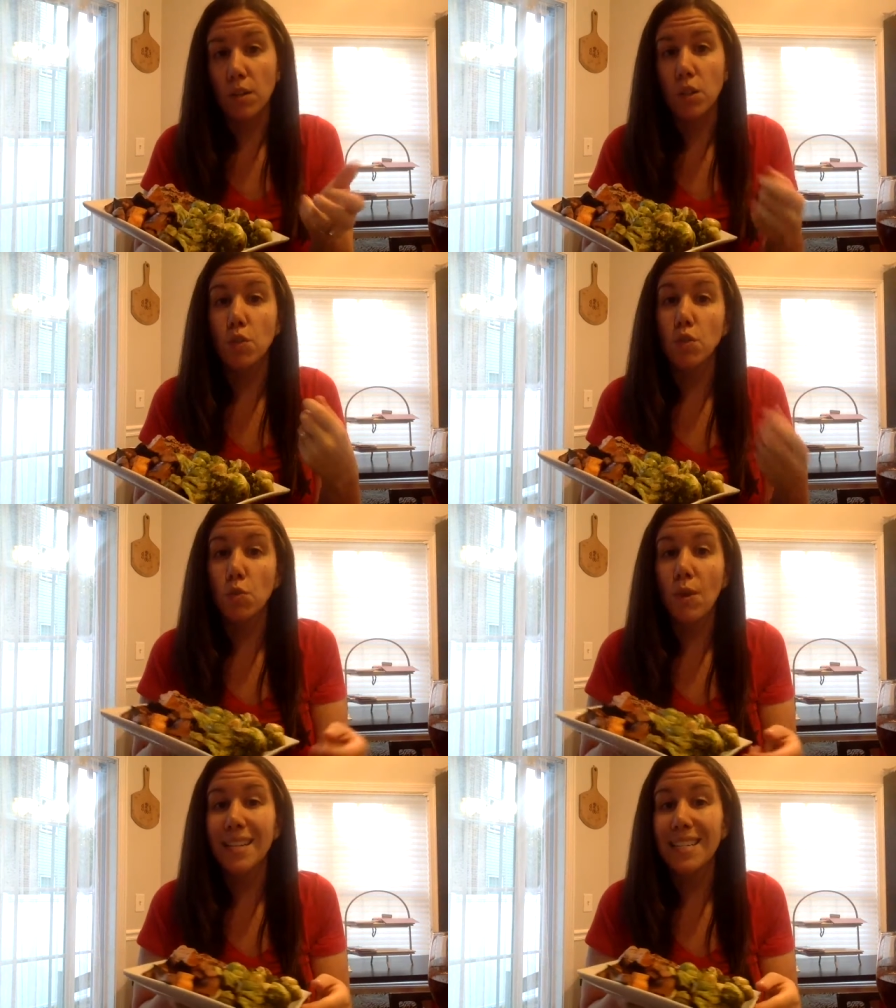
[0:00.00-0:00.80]
So you do
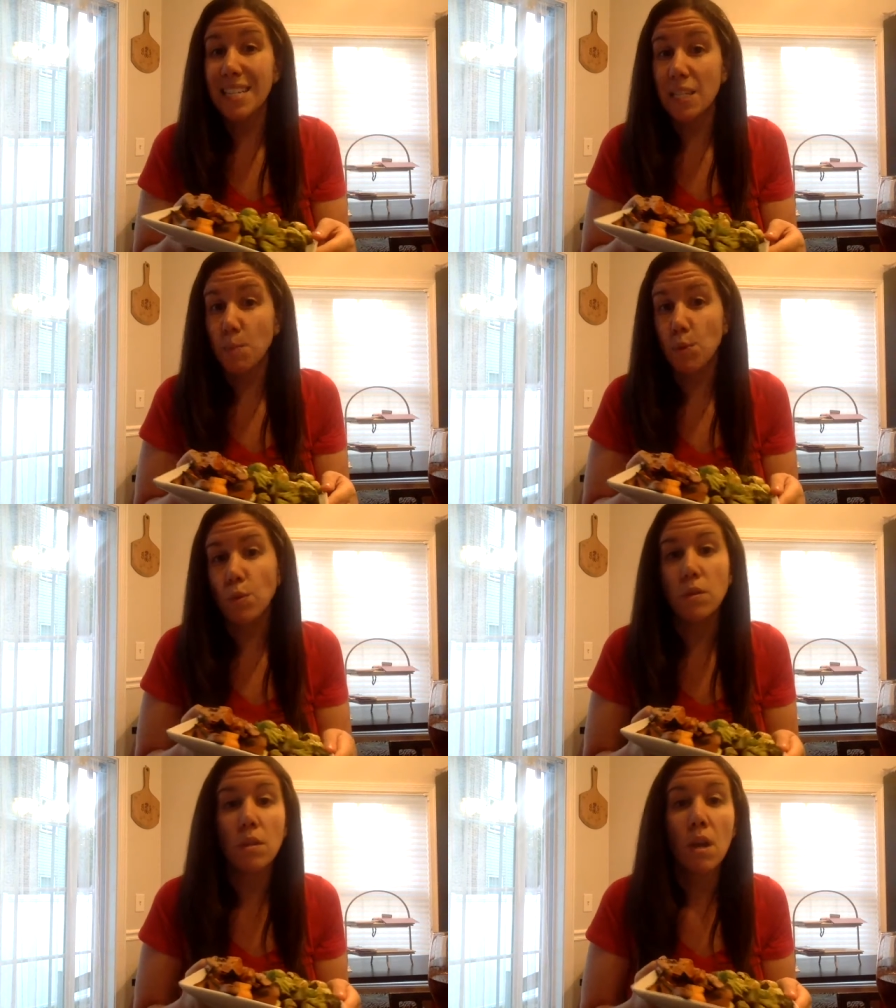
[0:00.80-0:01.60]
get
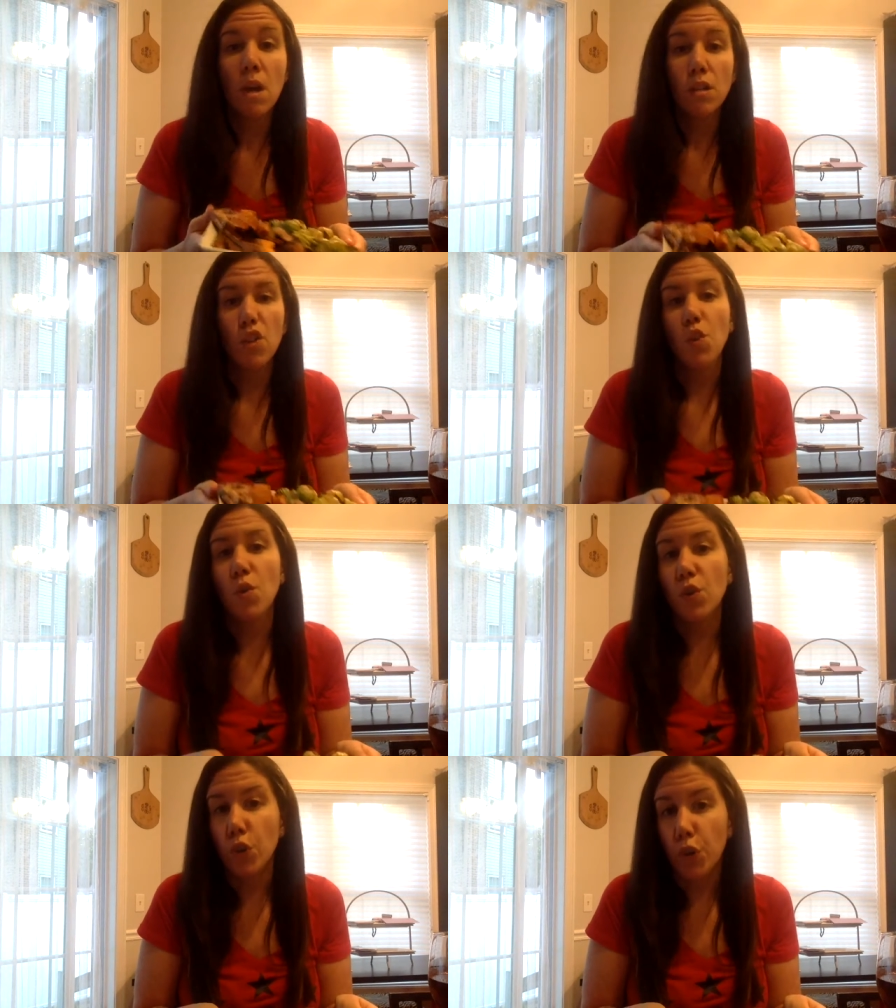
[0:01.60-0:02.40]
teaspoons so that you
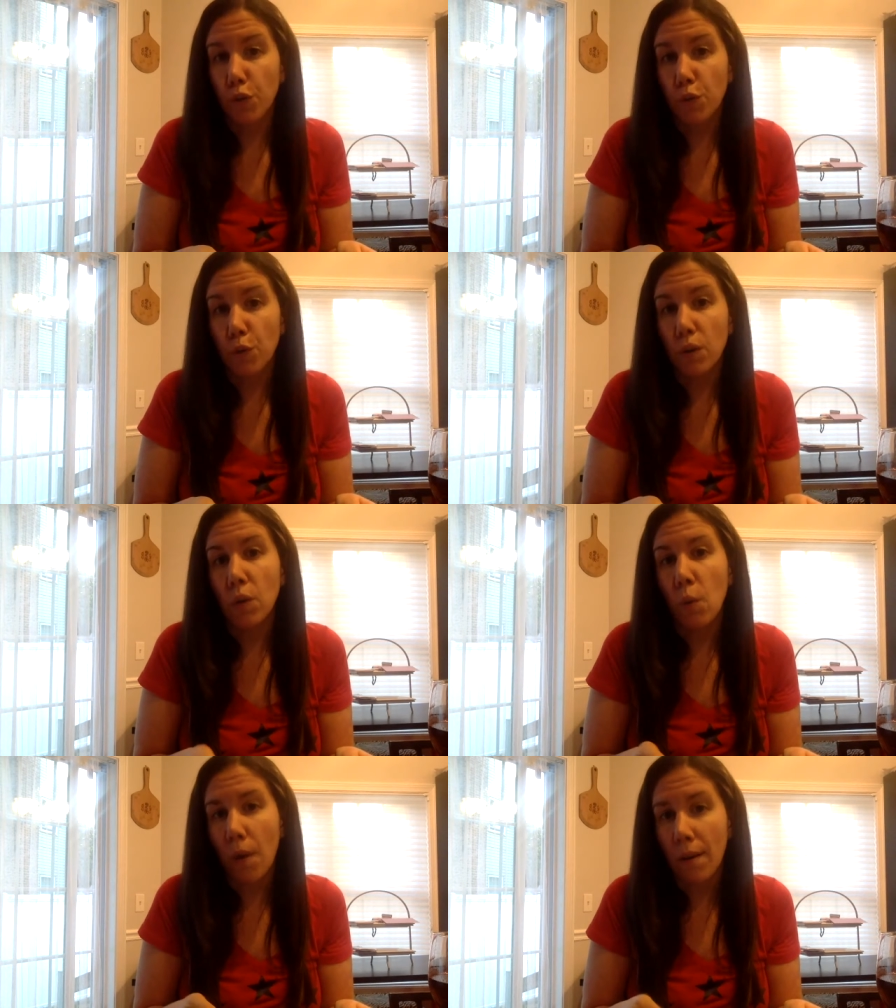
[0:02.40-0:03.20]
can cook your food in
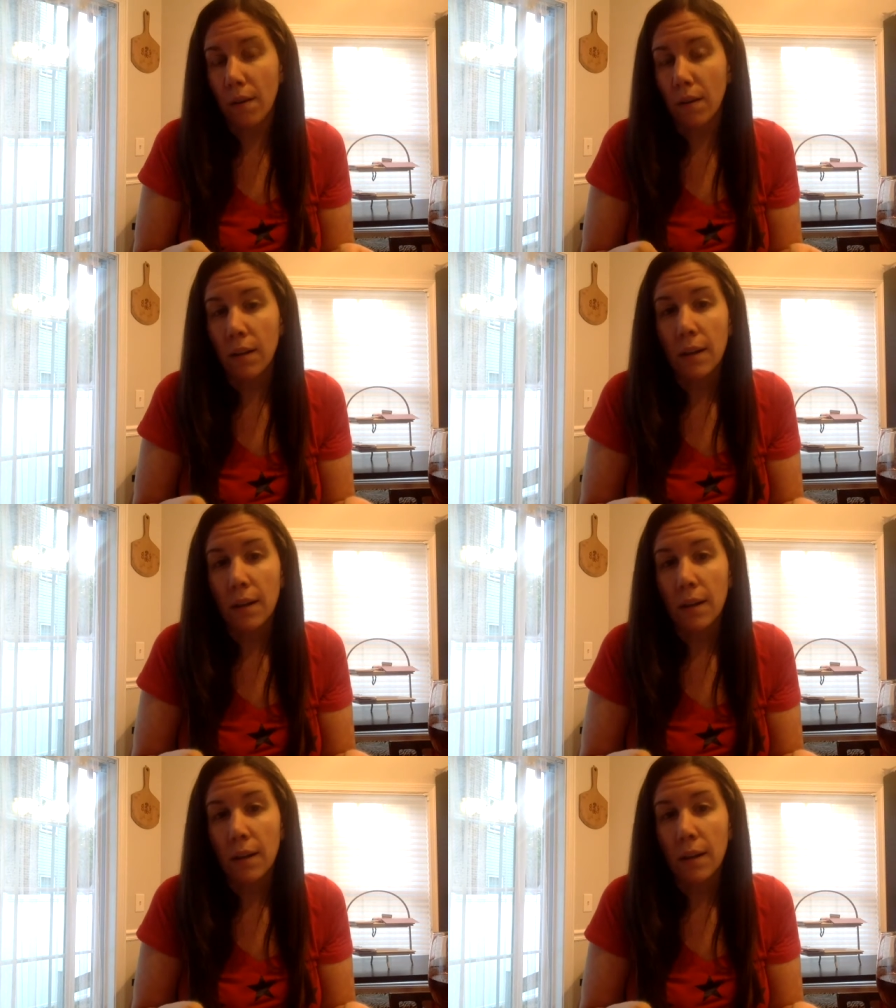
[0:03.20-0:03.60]
oil,